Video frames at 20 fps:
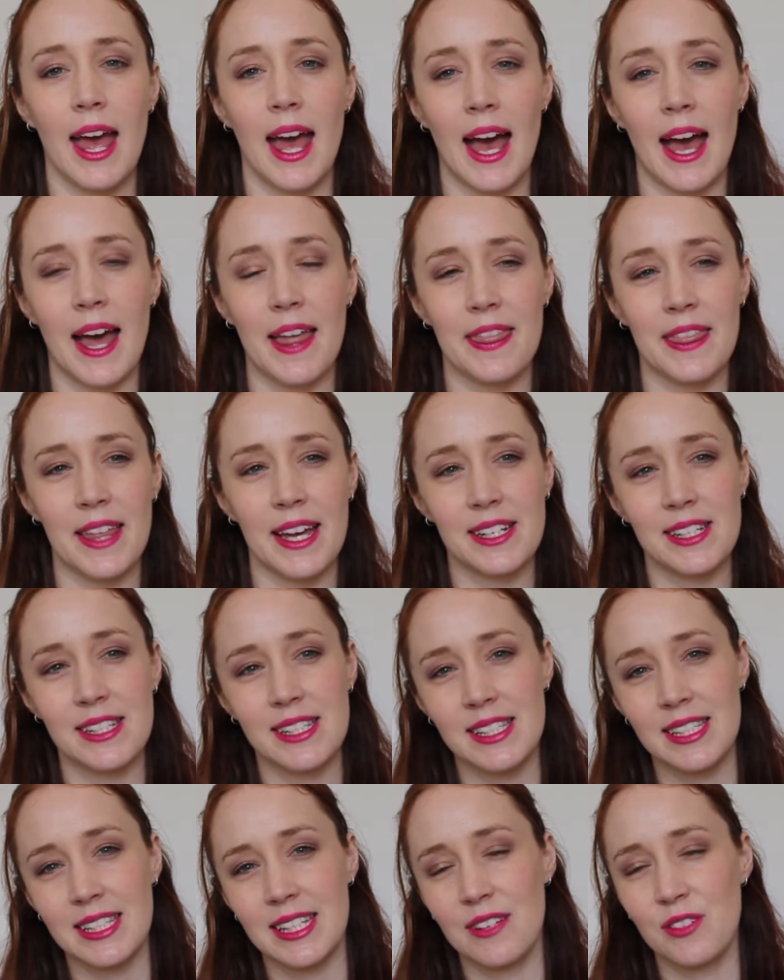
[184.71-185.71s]
And that
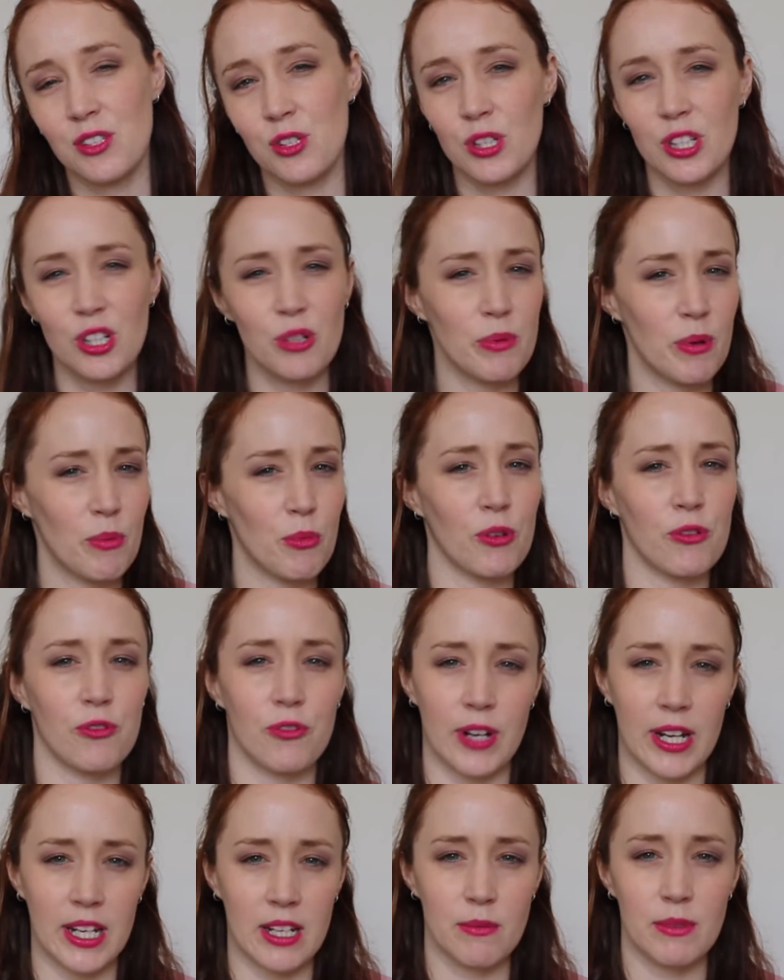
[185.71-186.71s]
just gives you a little bit more
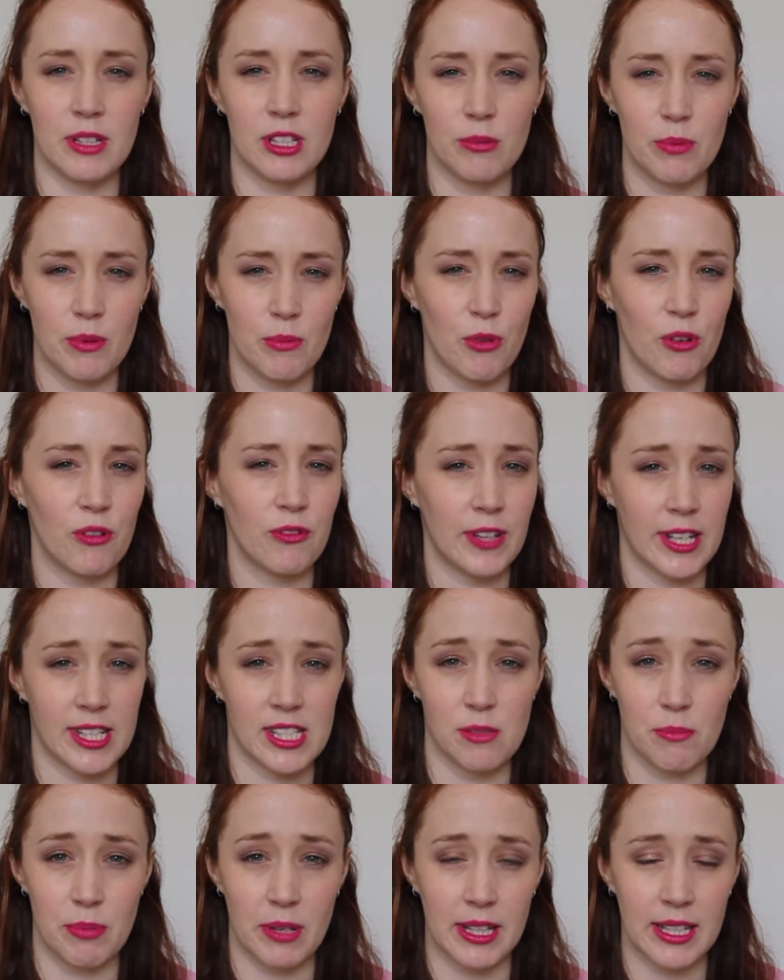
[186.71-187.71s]
freedom, a little bit more
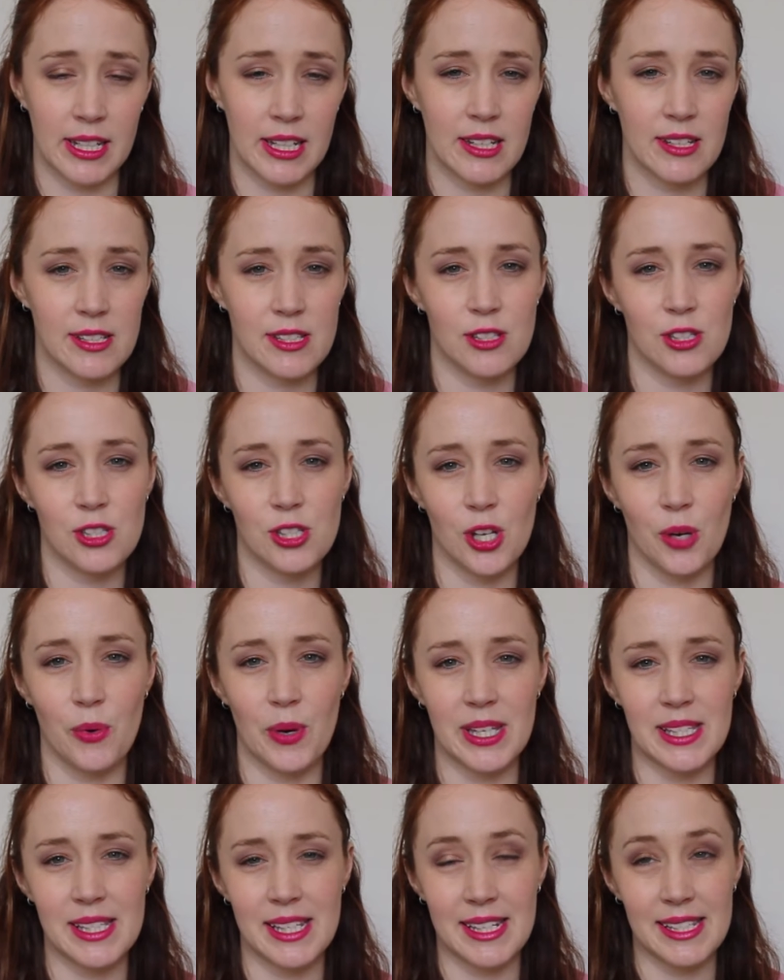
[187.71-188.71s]
flexibility, because it's so
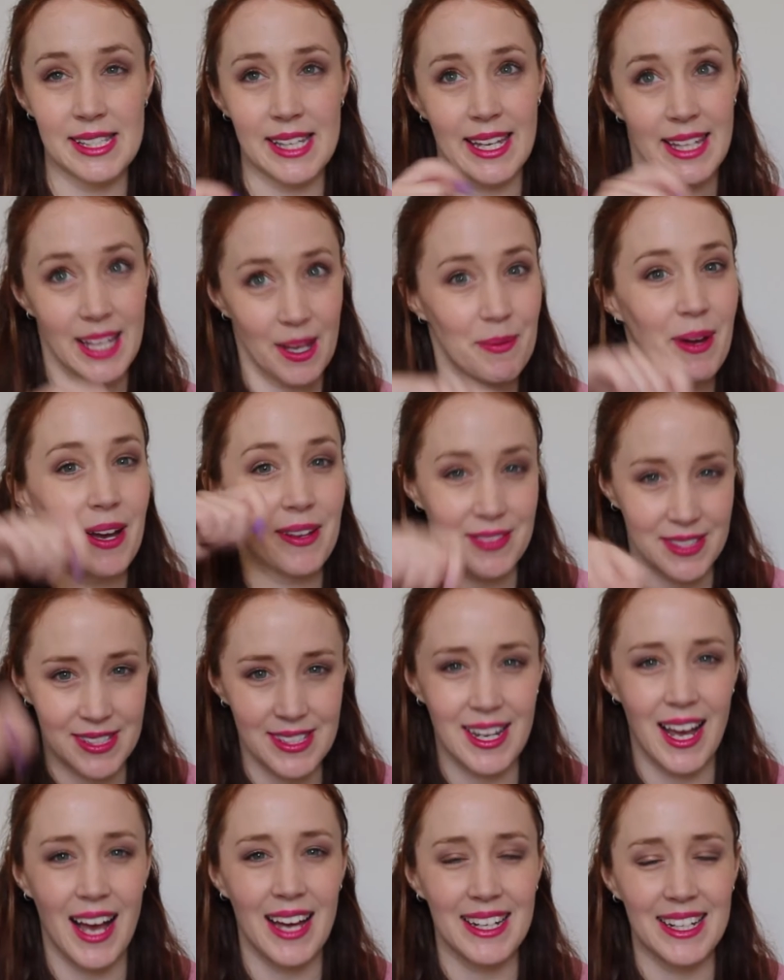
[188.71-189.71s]
easy to say, yep, I've
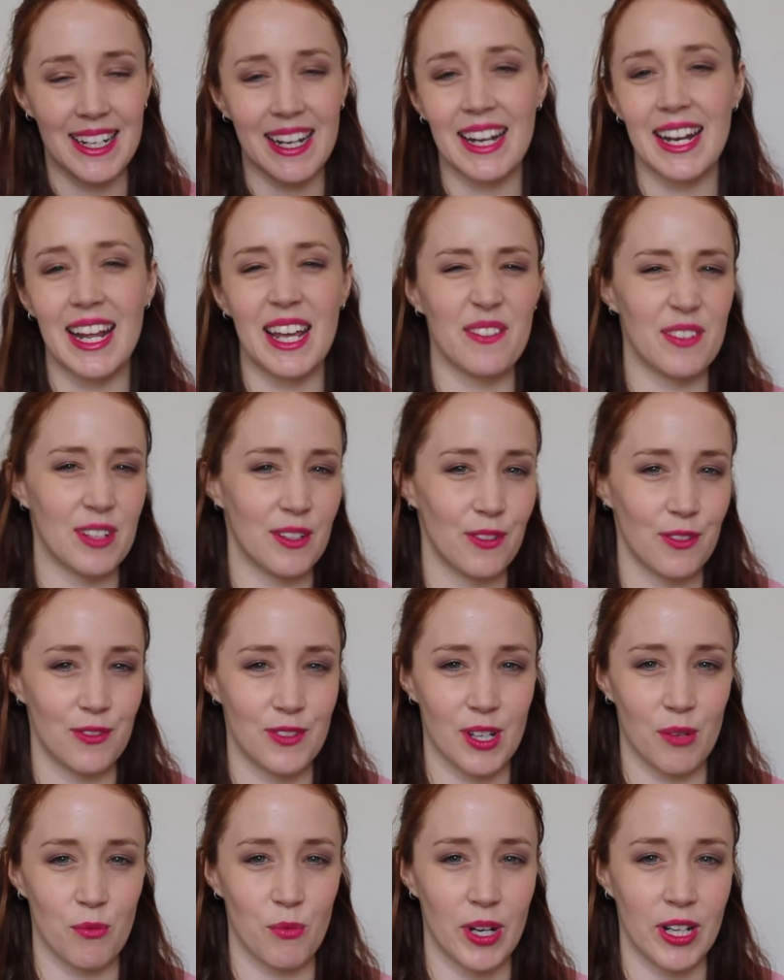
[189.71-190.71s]
started it, even if you've
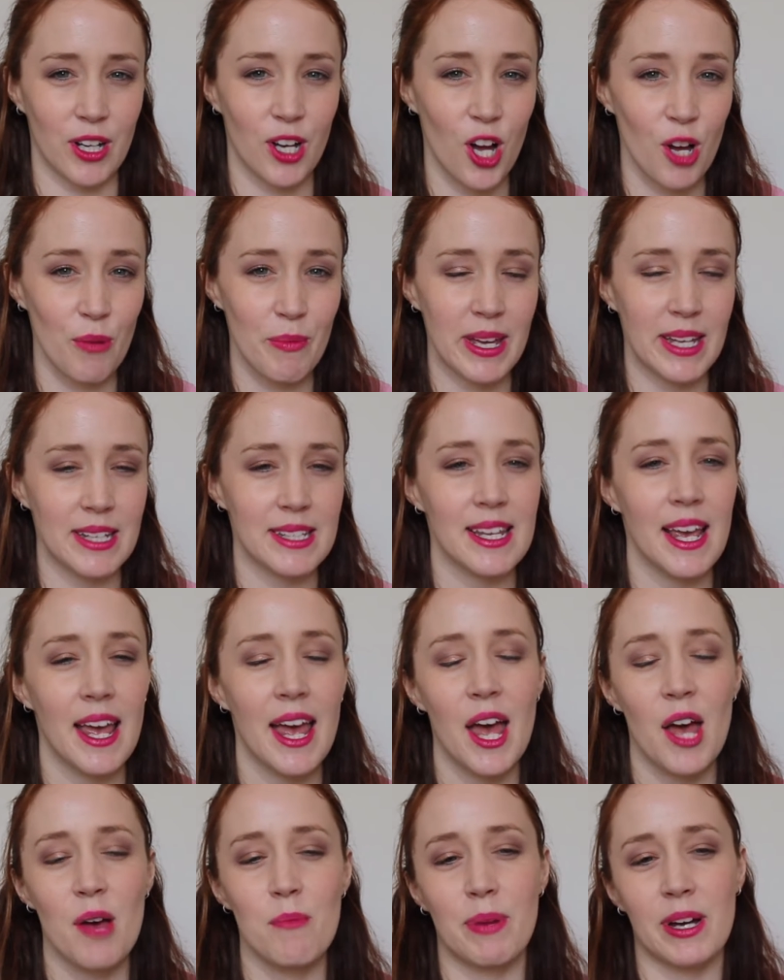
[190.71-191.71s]
done one comment,
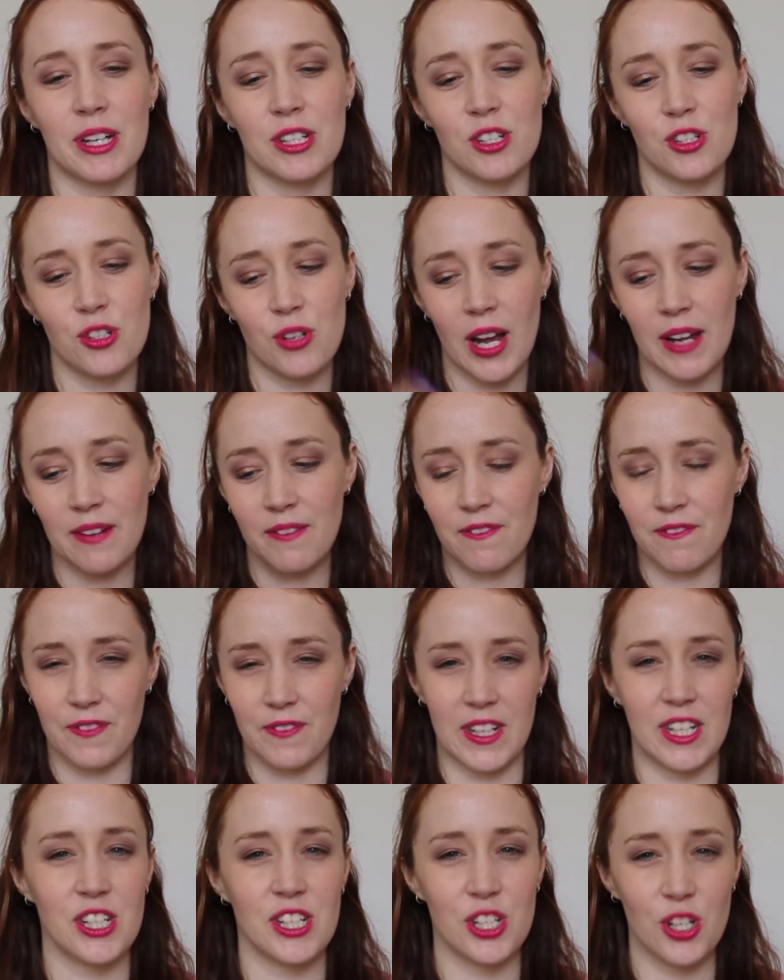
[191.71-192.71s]
but to try and
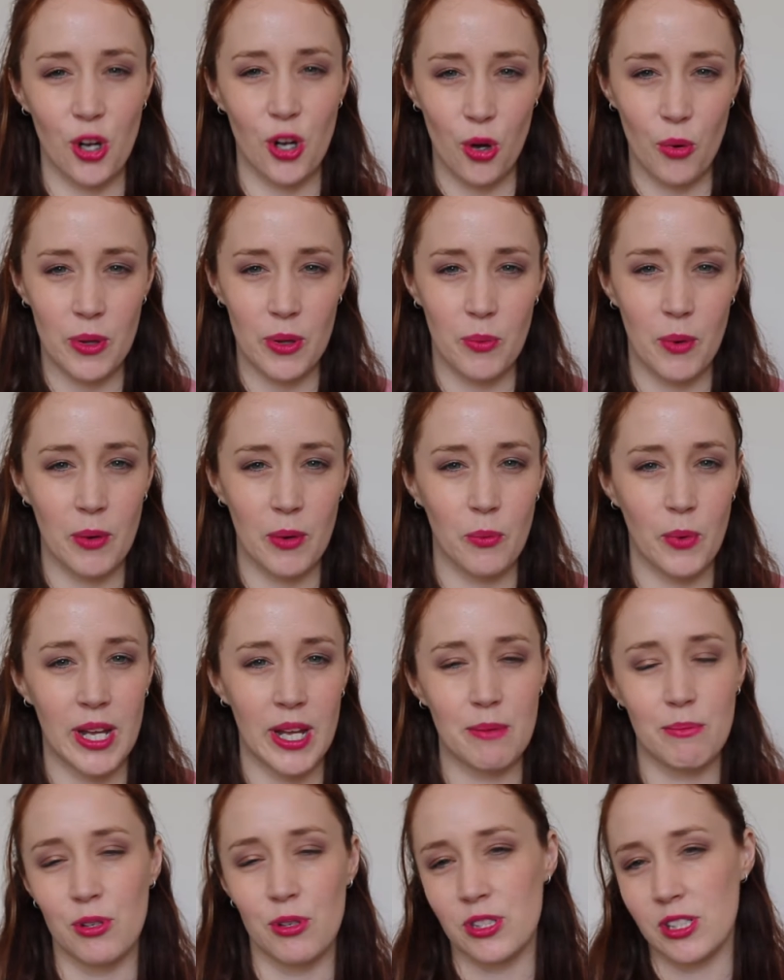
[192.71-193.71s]
finish it all with one
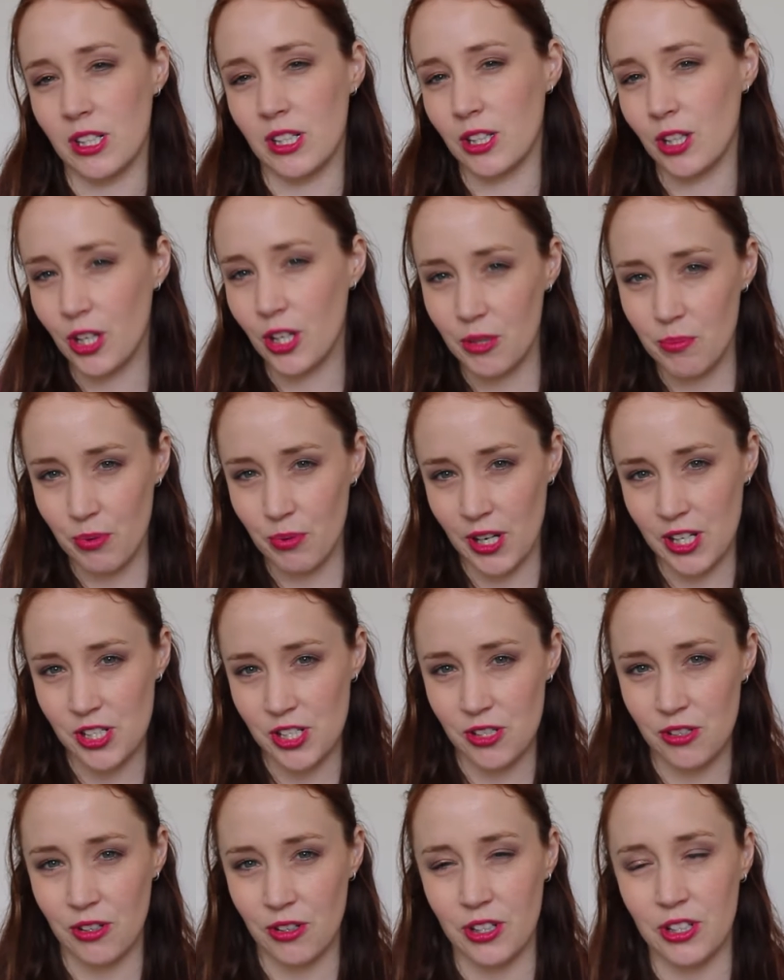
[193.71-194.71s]
week puts a lot of
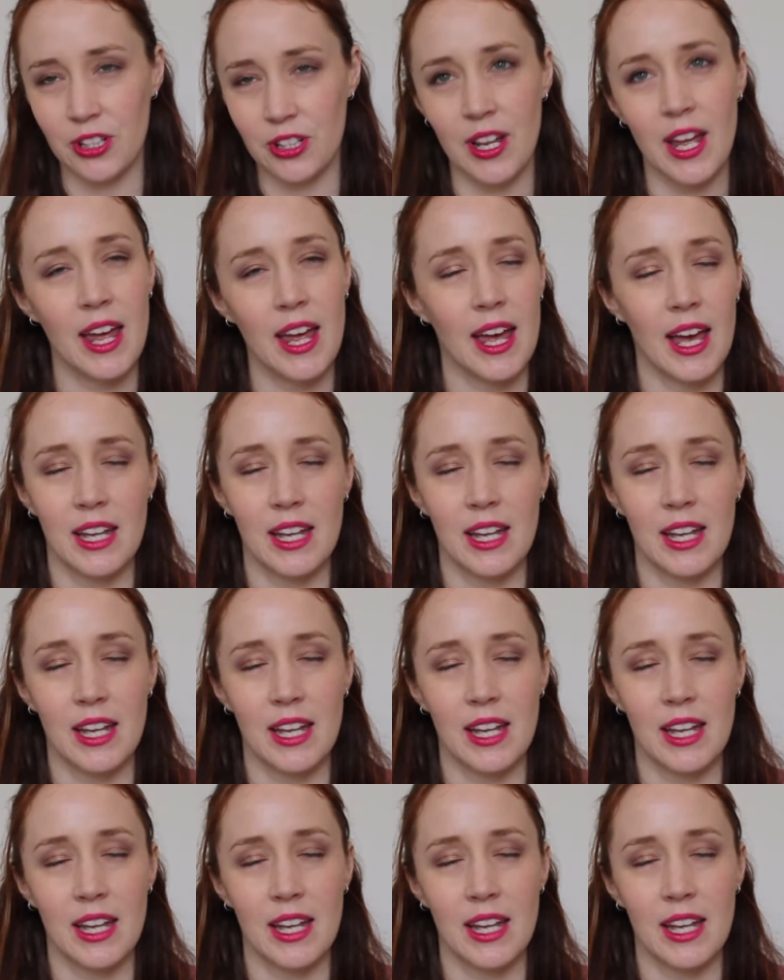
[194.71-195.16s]
pressure on you.